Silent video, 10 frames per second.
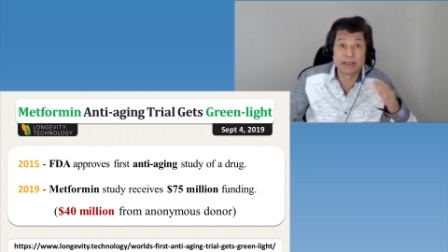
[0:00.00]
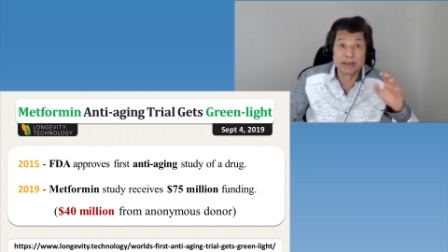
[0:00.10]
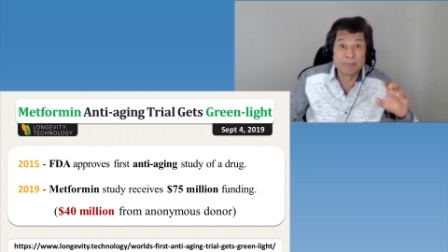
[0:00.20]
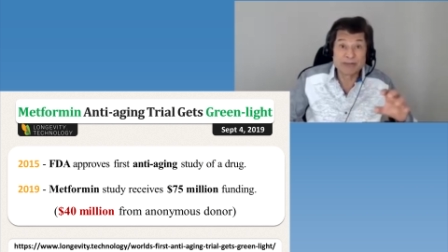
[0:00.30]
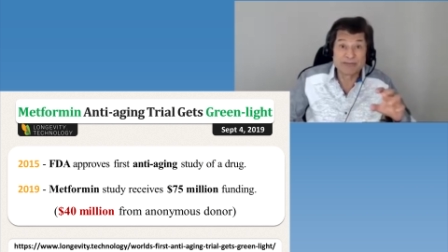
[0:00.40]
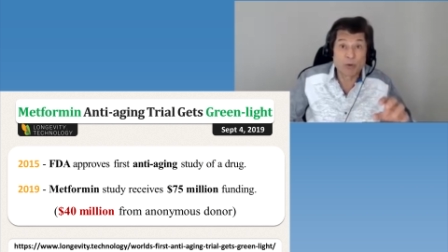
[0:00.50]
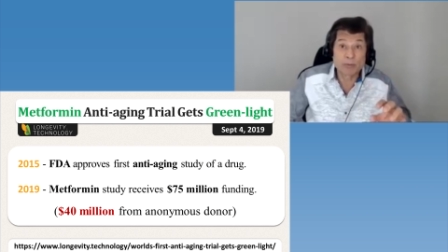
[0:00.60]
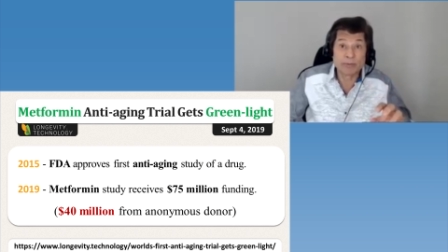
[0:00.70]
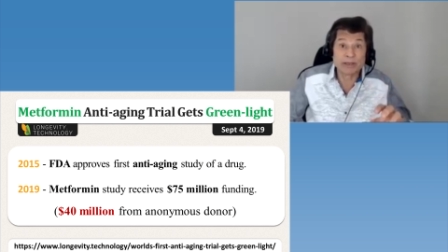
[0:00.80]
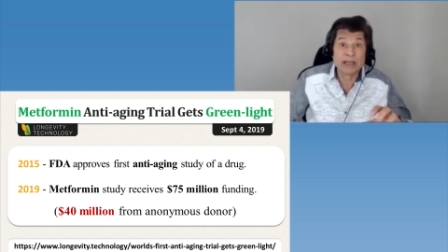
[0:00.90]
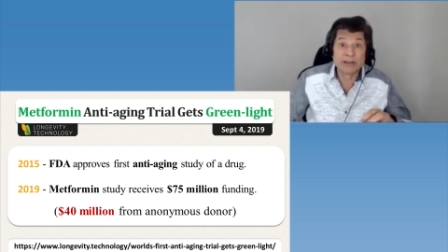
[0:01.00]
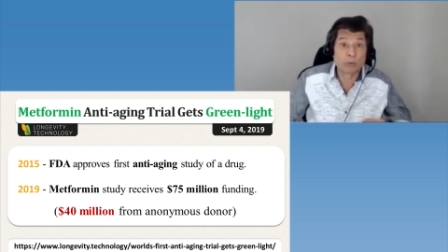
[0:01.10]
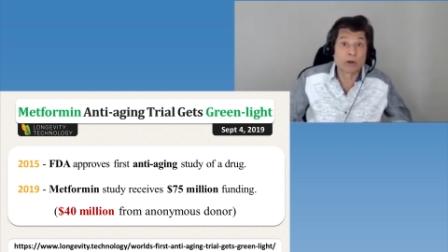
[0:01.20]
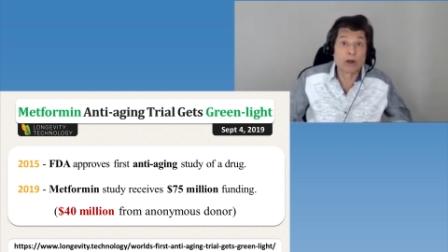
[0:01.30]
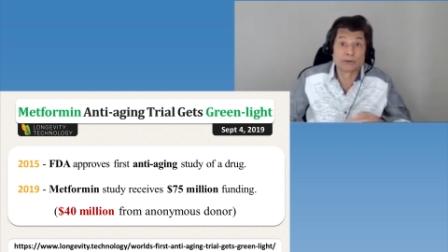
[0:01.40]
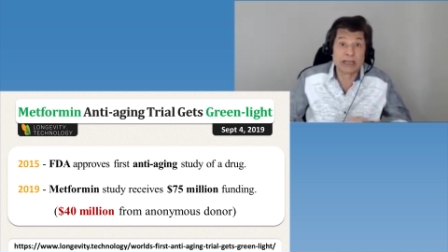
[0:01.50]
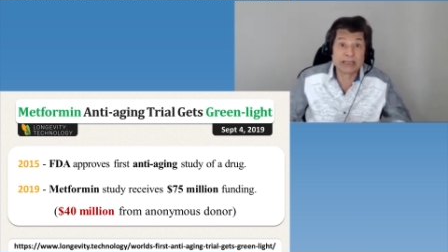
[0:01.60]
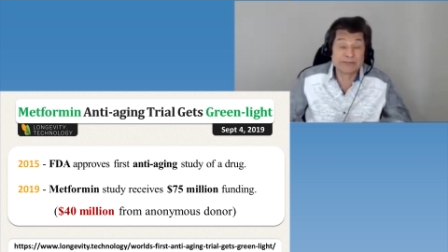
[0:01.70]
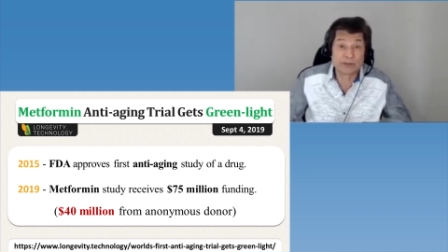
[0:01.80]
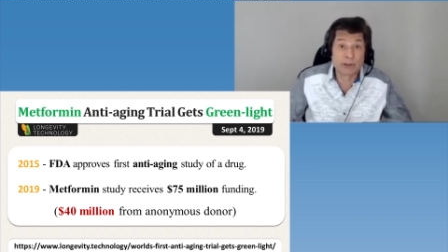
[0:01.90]
metformin that we're all
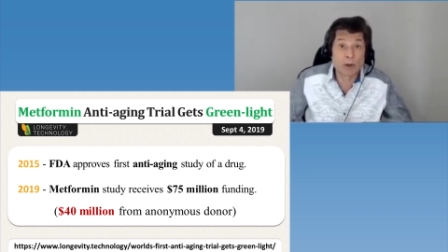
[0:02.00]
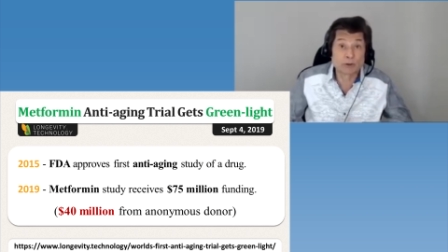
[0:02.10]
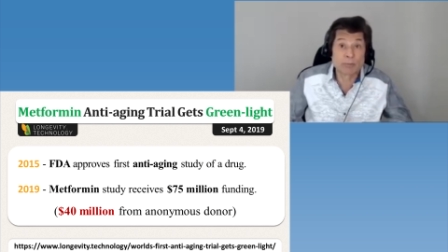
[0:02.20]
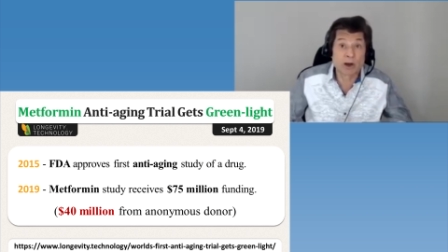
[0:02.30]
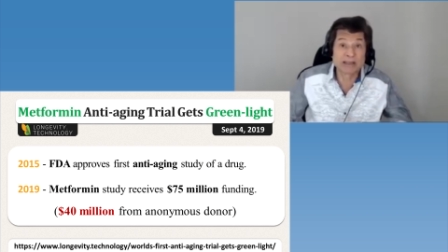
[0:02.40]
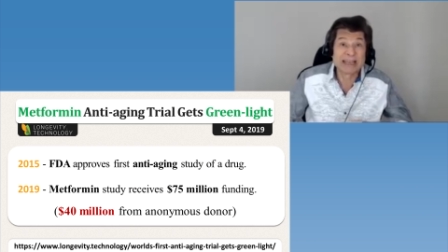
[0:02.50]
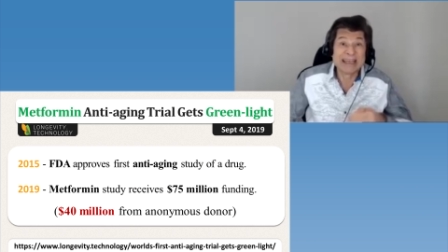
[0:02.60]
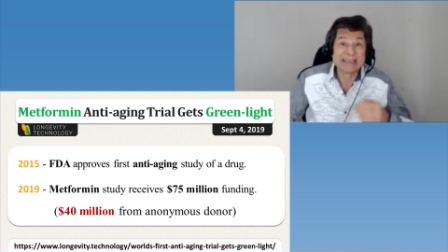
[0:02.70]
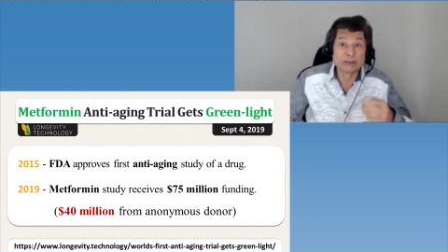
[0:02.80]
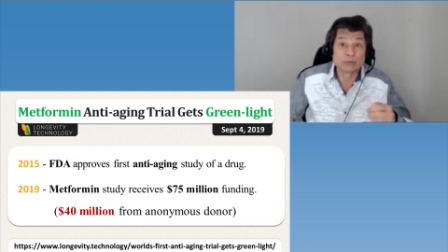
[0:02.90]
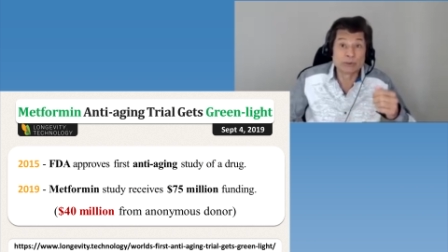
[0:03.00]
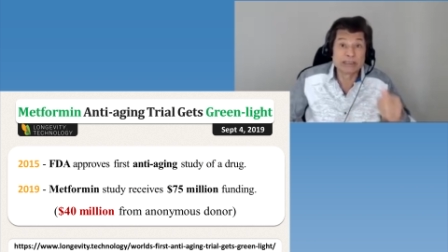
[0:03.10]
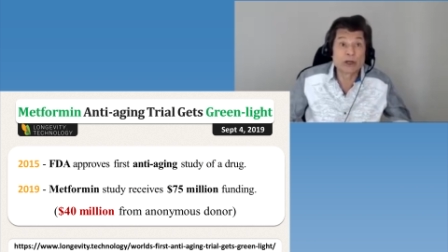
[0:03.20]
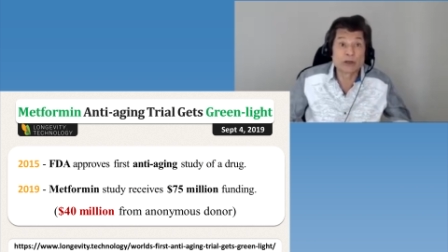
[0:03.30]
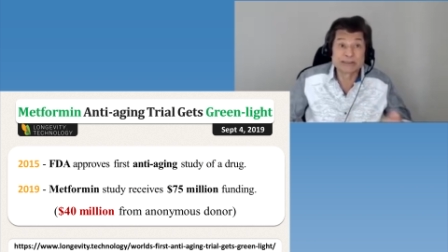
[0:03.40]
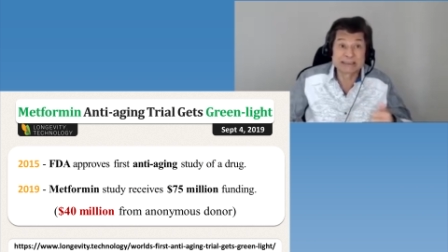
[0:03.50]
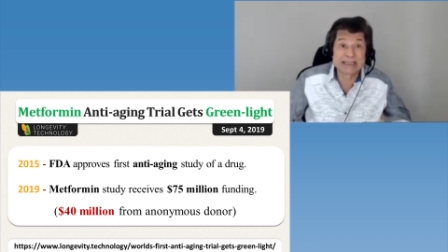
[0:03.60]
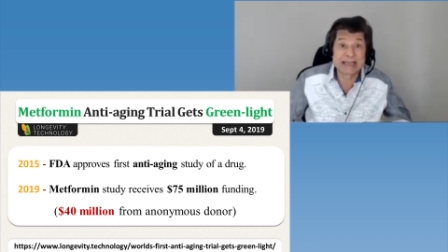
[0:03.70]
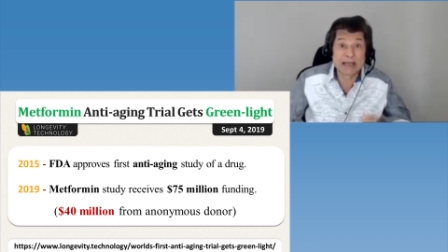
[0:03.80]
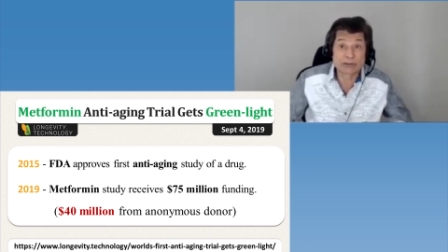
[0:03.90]
taking for the most part, is it really going to
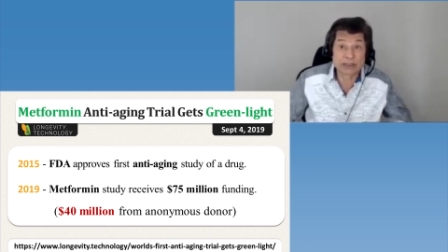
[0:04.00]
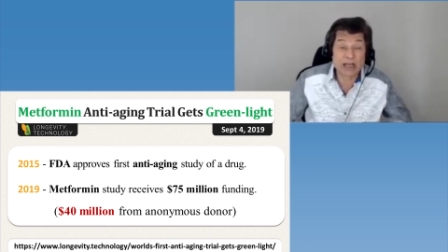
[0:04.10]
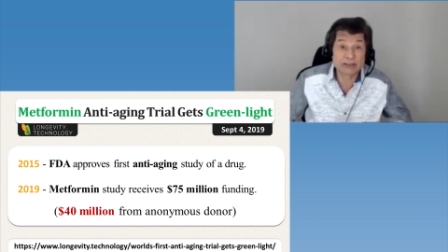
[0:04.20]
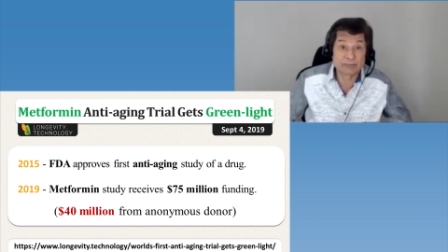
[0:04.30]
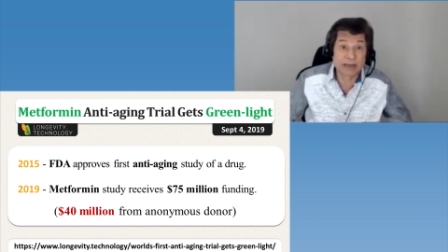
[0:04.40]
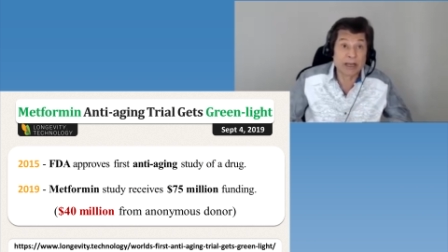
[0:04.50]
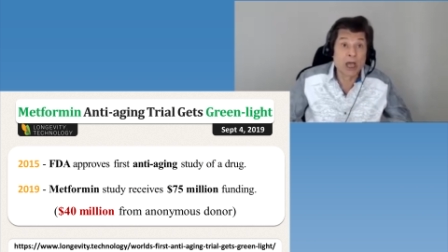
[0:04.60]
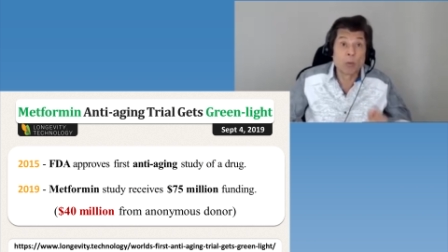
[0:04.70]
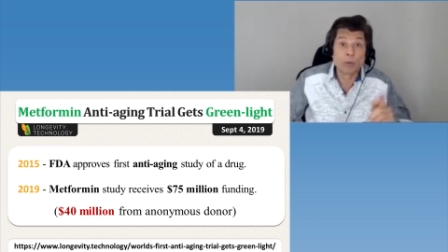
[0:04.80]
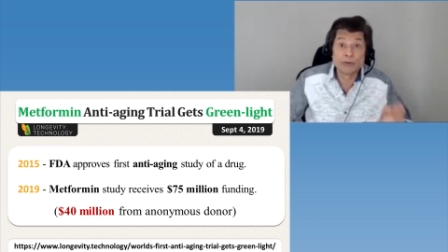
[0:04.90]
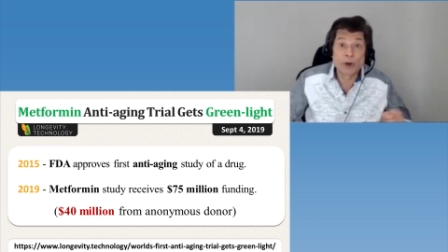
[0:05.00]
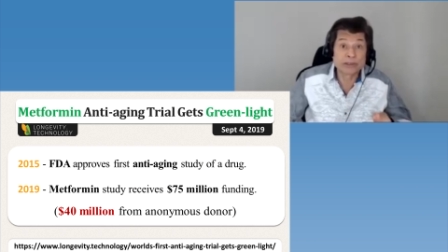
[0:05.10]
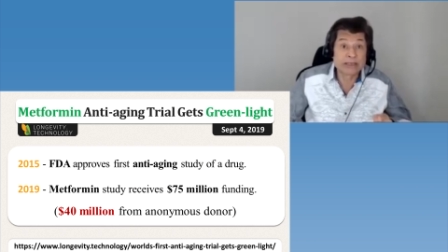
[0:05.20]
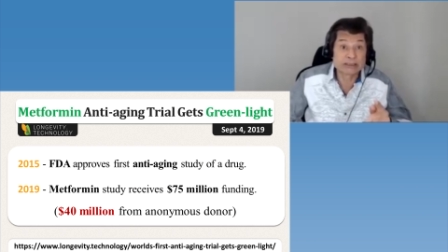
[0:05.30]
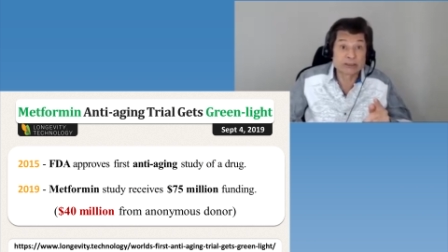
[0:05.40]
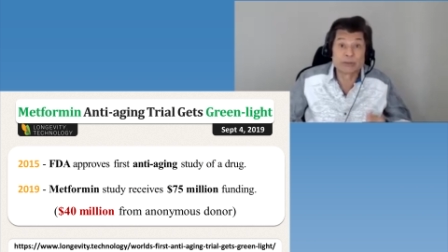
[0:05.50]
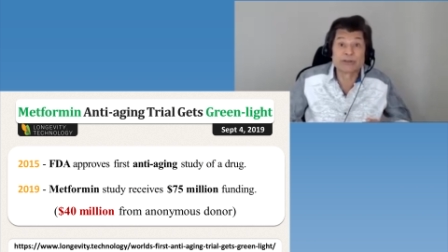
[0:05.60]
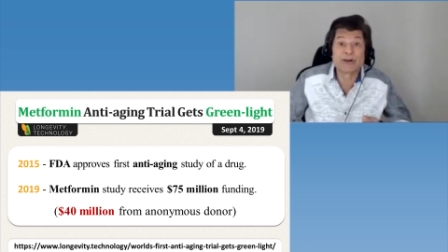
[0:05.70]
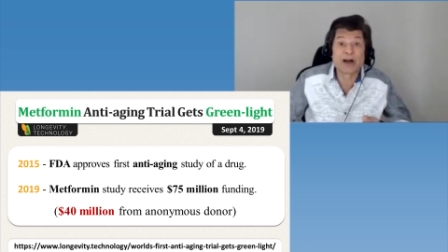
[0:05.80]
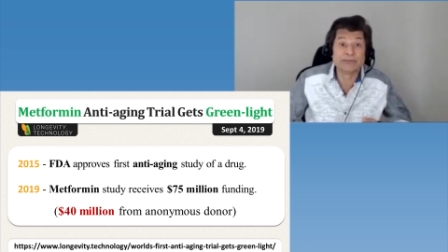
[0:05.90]
extend healthy lifespan? We'll know in the next three to
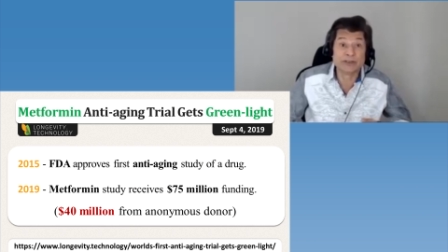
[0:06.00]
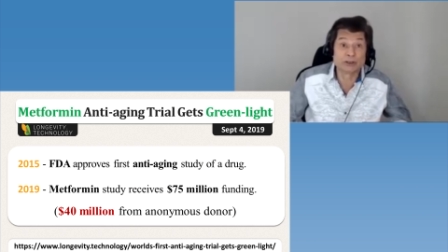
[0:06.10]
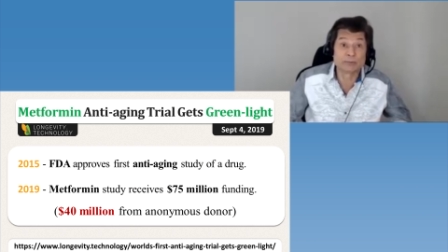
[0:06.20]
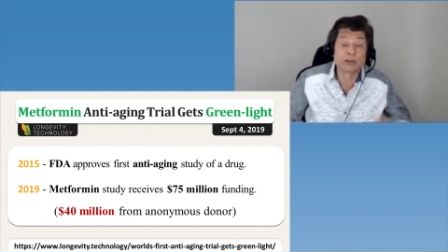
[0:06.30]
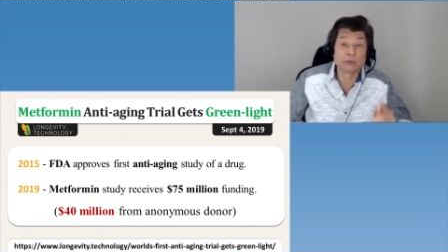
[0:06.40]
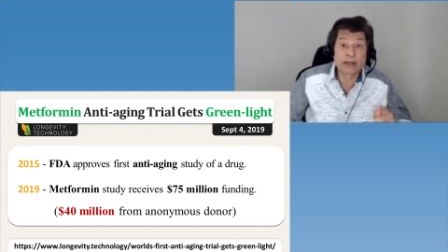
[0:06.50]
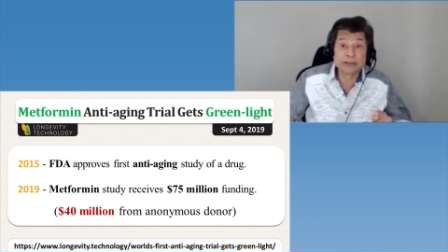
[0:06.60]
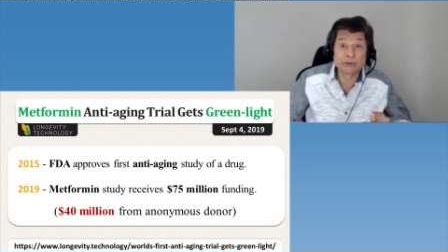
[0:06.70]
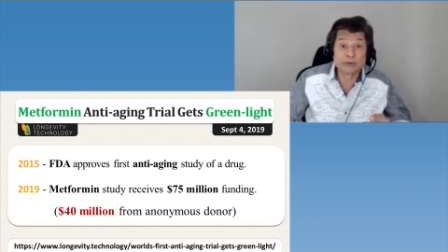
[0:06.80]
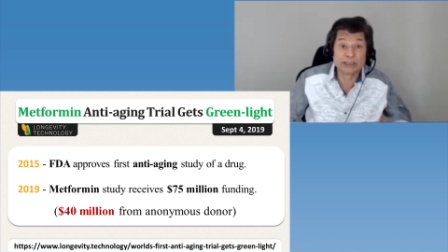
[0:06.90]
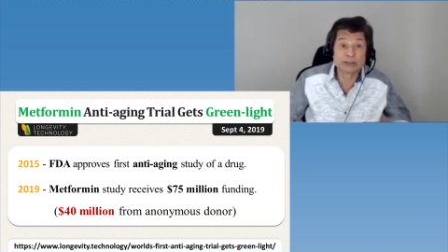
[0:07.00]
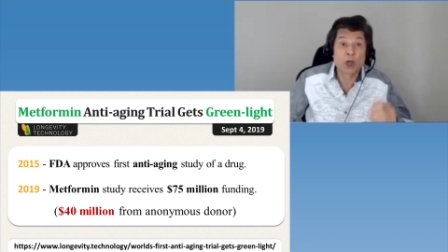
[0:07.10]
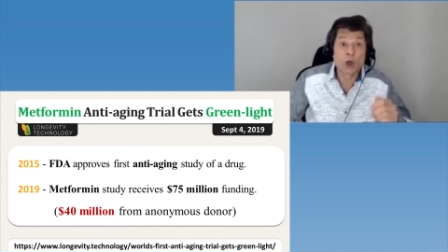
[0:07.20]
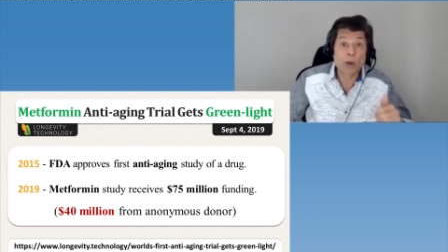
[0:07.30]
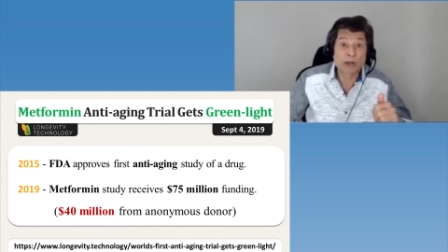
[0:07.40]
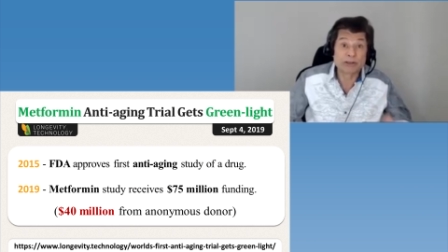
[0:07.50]
five years. But the great news is wealthy